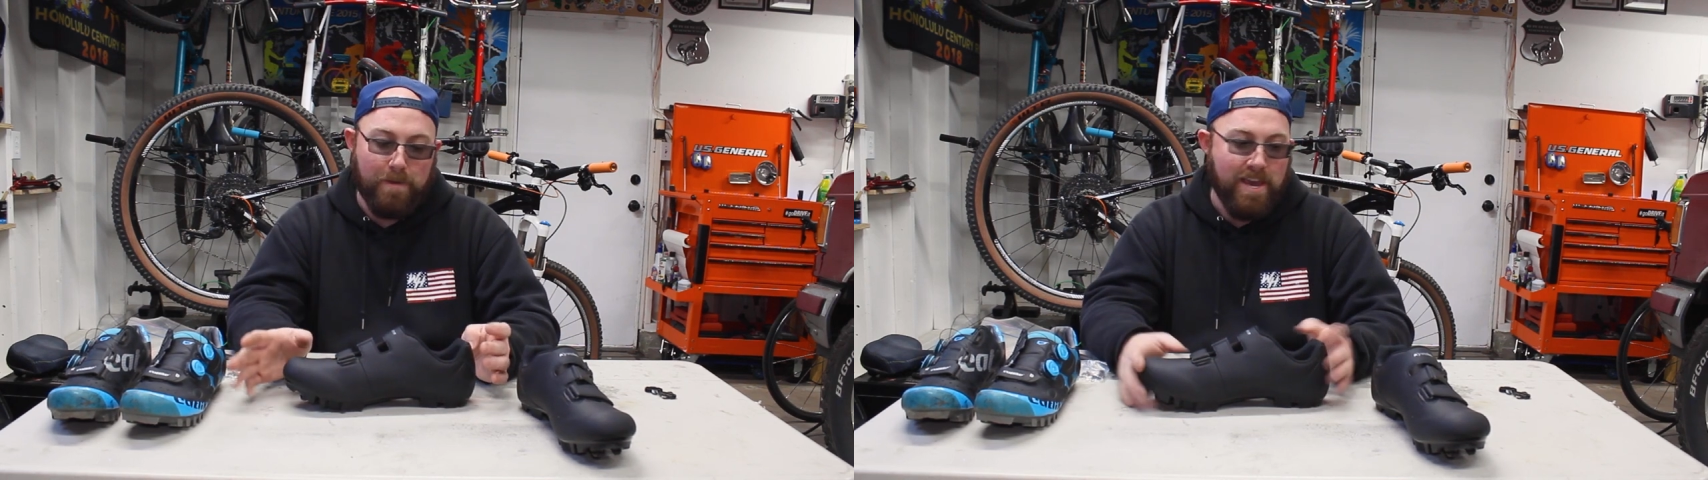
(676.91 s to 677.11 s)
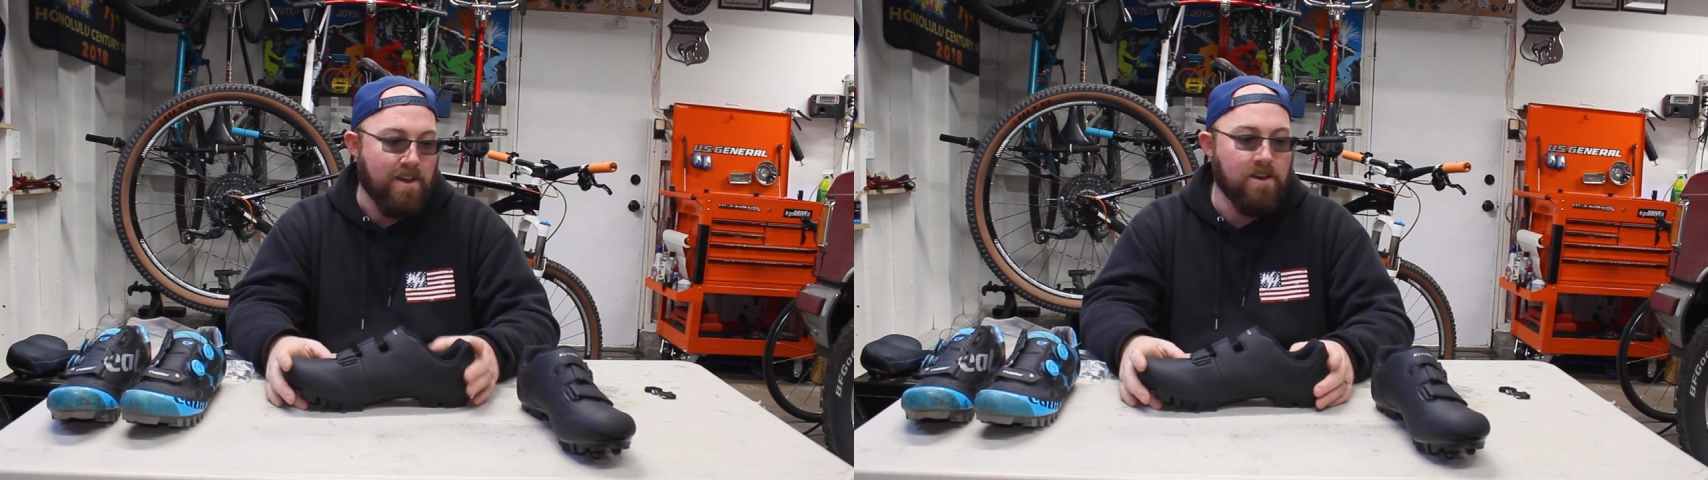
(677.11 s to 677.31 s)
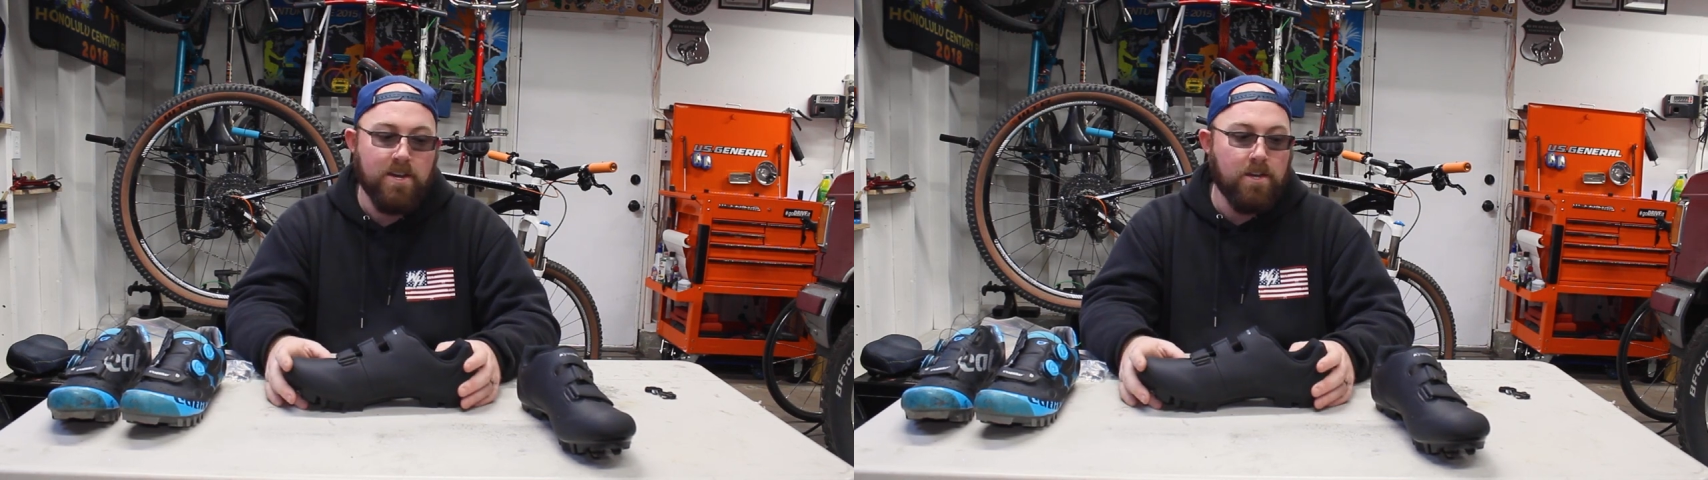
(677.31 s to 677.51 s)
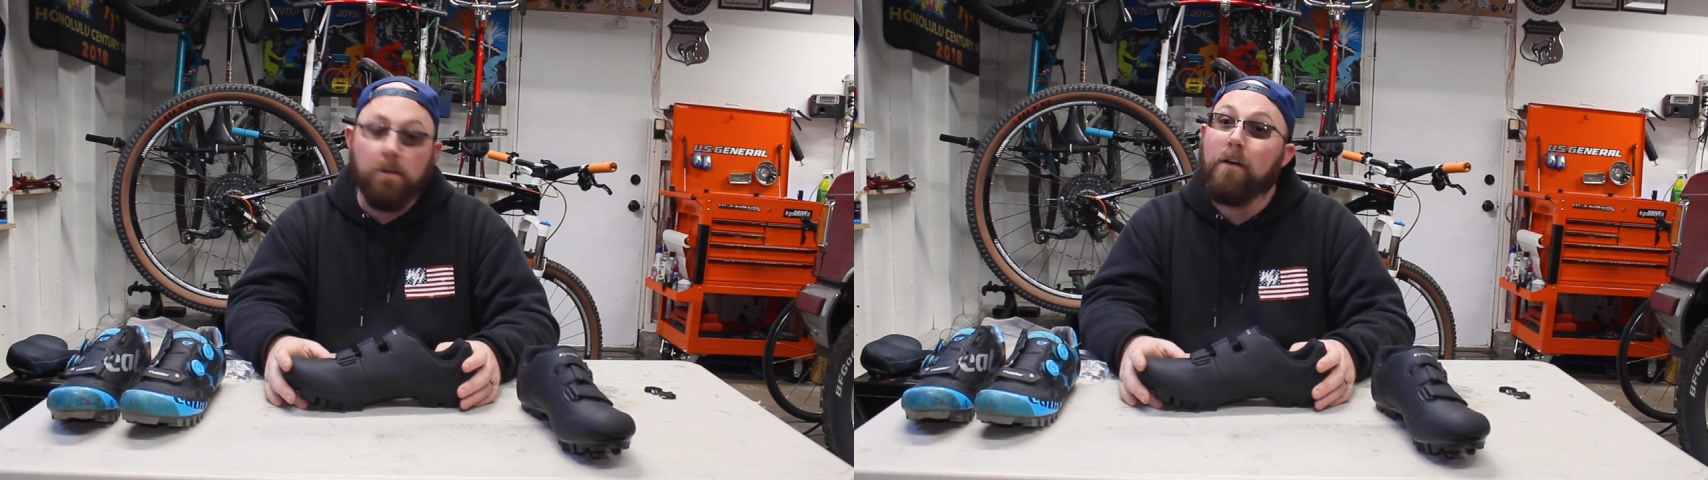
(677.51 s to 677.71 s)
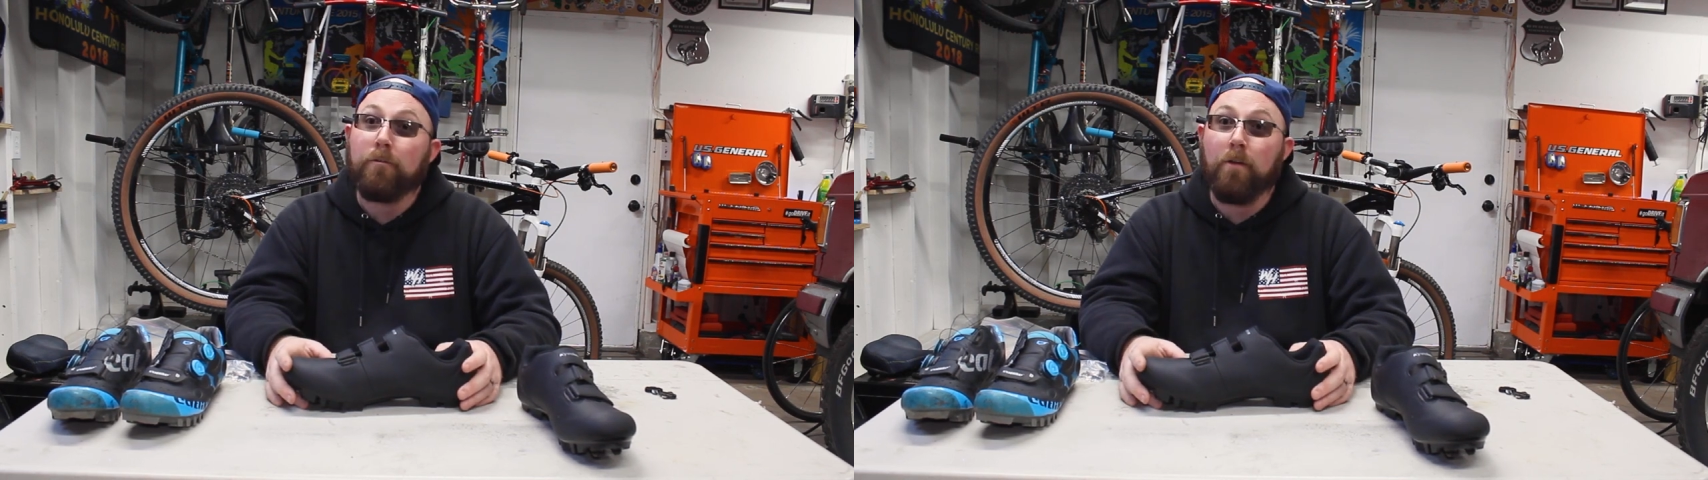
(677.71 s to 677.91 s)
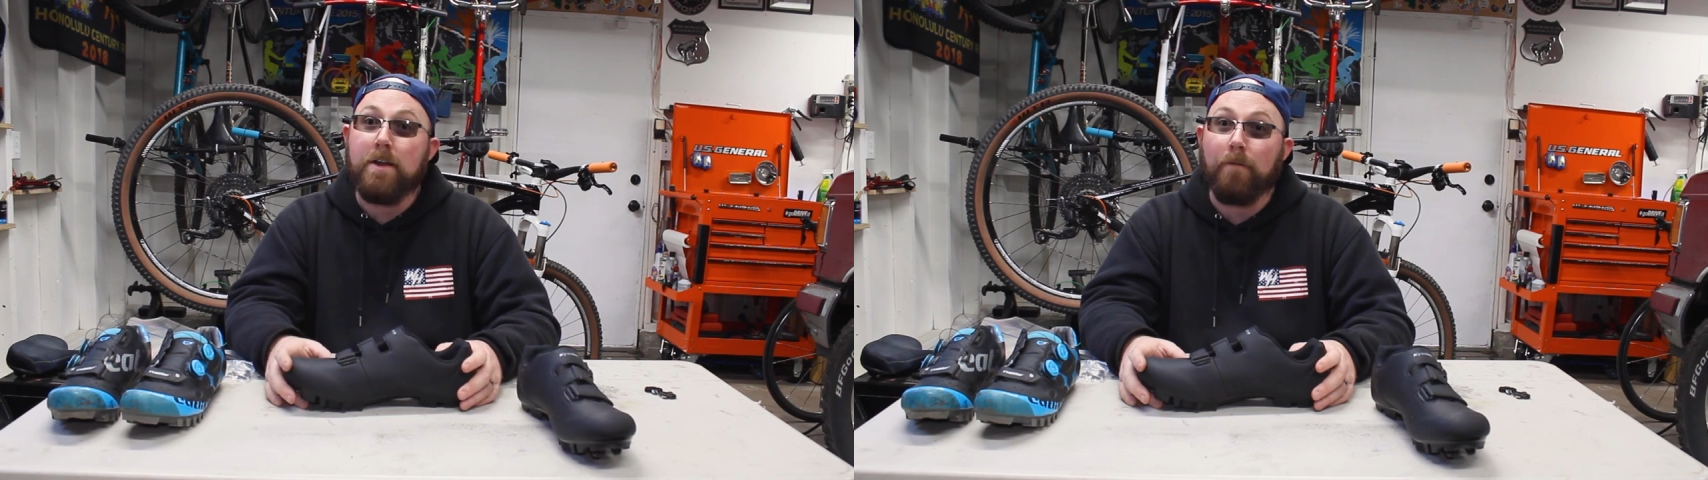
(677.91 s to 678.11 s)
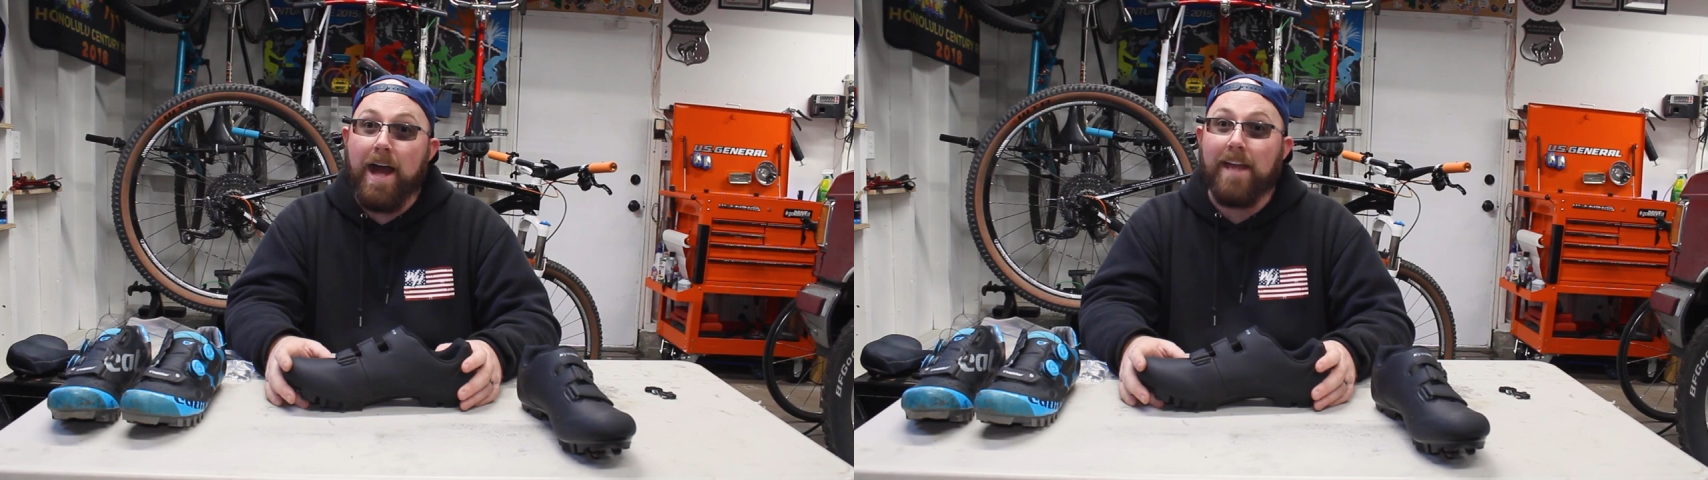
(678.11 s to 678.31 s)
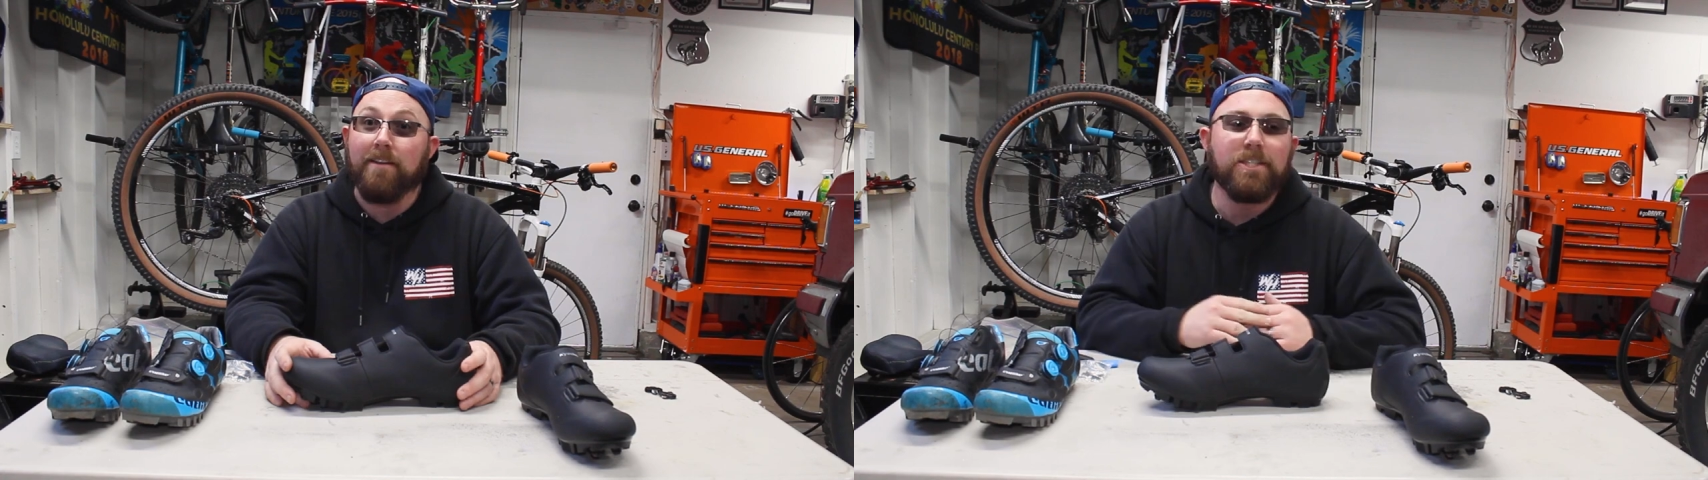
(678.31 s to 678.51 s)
be, you'll have a great ride.